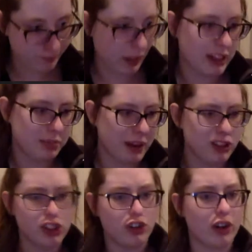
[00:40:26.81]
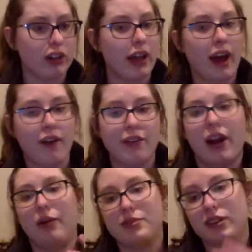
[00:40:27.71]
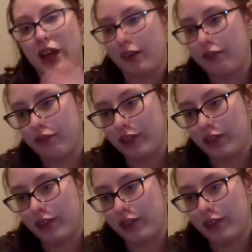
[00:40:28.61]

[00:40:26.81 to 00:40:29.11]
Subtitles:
And especially during layoff, it helps a lot of